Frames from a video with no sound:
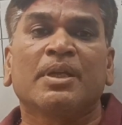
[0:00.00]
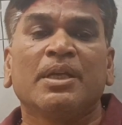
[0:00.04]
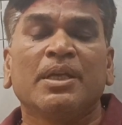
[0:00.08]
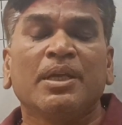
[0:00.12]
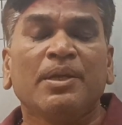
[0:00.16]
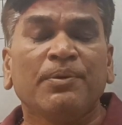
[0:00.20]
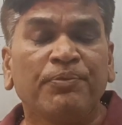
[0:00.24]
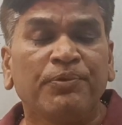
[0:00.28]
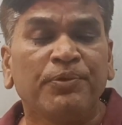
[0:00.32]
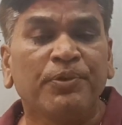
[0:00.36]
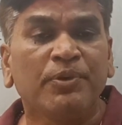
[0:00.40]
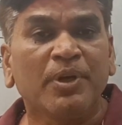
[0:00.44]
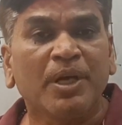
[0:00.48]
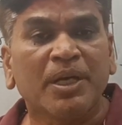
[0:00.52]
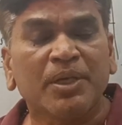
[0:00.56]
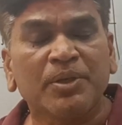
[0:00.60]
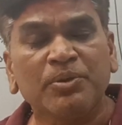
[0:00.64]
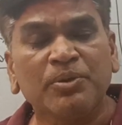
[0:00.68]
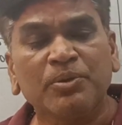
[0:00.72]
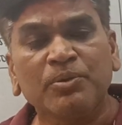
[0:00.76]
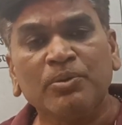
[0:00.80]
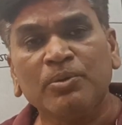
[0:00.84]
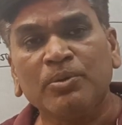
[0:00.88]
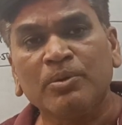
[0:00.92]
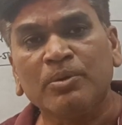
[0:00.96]
if we are
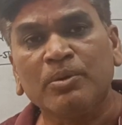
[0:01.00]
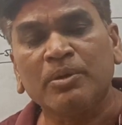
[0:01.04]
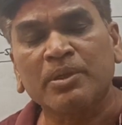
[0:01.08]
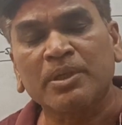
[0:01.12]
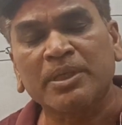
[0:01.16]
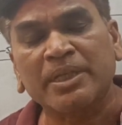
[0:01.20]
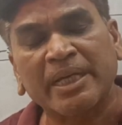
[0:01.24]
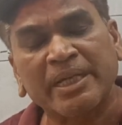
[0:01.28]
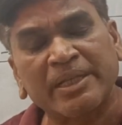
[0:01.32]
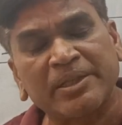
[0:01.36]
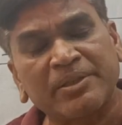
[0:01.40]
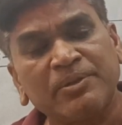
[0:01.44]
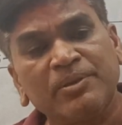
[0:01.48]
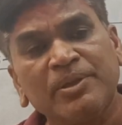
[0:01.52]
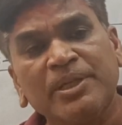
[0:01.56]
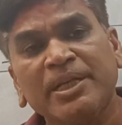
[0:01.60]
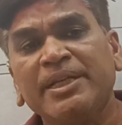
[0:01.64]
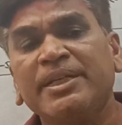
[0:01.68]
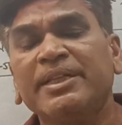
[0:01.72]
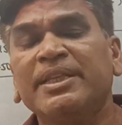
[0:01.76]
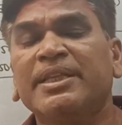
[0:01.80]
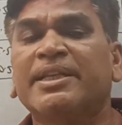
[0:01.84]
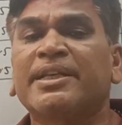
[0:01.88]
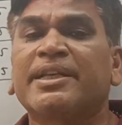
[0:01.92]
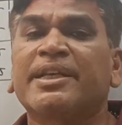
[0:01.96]
to calculate
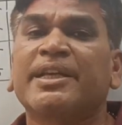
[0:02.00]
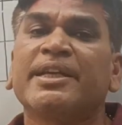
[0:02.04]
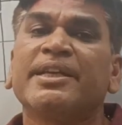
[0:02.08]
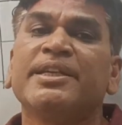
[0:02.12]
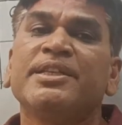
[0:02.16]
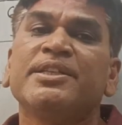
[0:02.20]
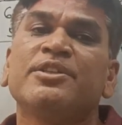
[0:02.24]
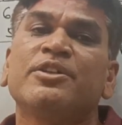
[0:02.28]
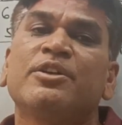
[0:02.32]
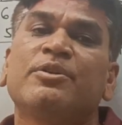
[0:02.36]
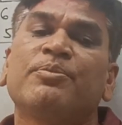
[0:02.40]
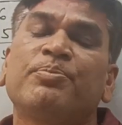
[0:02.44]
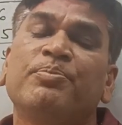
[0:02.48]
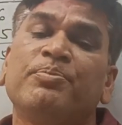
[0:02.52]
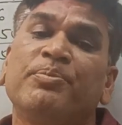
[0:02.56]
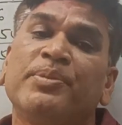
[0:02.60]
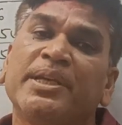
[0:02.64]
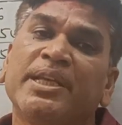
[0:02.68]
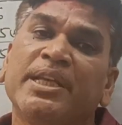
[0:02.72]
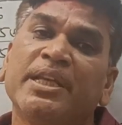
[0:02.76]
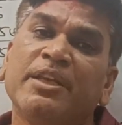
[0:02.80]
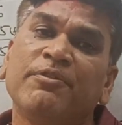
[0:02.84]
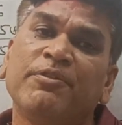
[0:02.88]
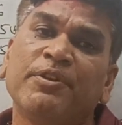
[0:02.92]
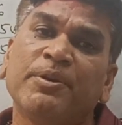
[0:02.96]
the range of
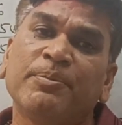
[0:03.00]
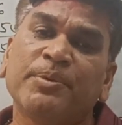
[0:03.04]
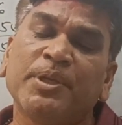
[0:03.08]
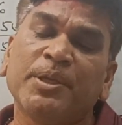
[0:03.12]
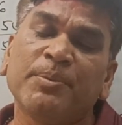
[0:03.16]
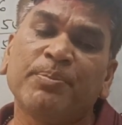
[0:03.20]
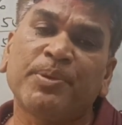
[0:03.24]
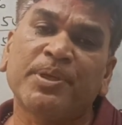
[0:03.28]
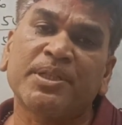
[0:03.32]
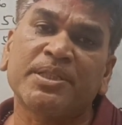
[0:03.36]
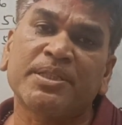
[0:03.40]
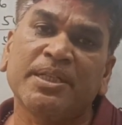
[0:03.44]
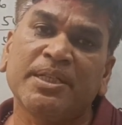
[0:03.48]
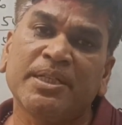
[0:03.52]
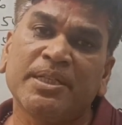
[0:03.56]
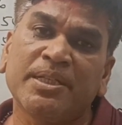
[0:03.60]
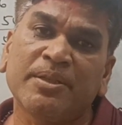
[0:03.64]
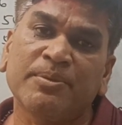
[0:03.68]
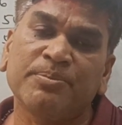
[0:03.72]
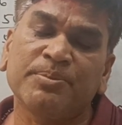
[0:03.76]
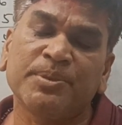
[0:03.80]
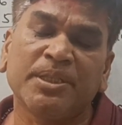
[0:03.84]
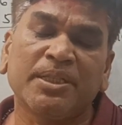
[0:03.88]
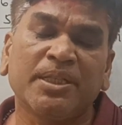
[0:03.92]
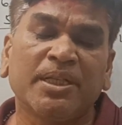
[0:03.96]
middle 50%
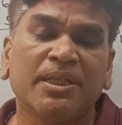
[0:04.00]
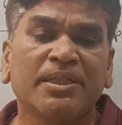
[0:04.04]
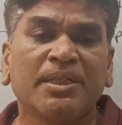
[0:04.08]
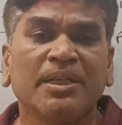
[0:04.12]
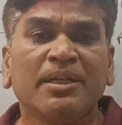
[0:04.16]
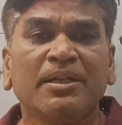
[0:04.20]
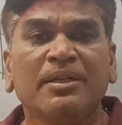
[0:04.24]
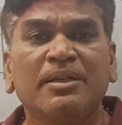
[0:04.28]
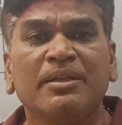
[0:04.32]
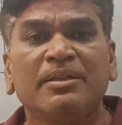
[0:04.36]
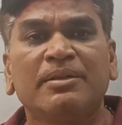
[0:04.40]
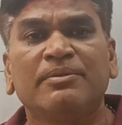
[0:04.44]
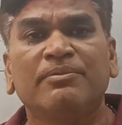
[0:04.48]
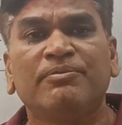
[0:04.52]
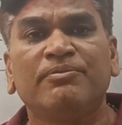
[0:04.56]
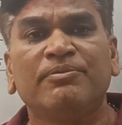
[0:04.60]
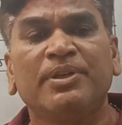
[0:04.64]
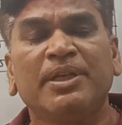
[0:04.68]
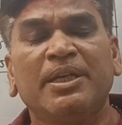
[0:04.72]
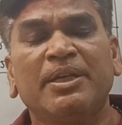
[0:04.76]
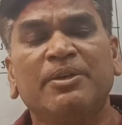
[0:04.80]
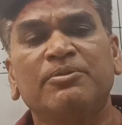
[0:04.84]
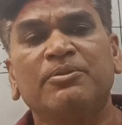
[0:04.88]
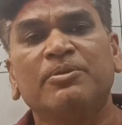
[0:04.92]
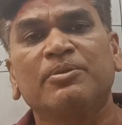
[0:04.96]
of the data, we
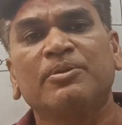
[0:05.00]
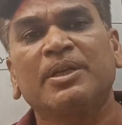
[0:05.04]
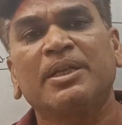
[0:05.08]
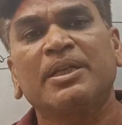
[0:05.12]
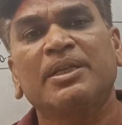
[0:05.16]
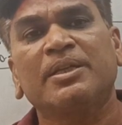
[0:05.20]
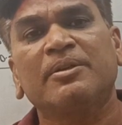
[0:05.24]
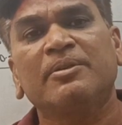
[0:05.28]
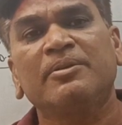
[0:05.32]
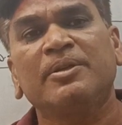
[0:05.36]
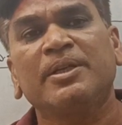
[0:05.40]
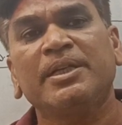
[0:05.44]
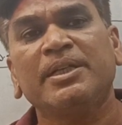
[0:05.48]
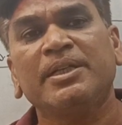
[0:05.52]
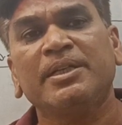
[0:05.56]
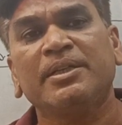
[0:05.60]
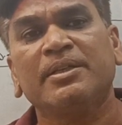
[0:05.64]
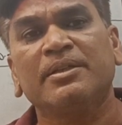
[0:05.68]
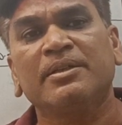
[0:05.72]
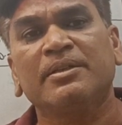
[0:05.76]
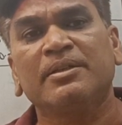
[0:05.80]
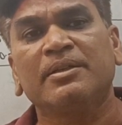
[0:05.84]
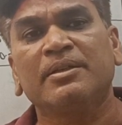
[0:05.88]
have to calculate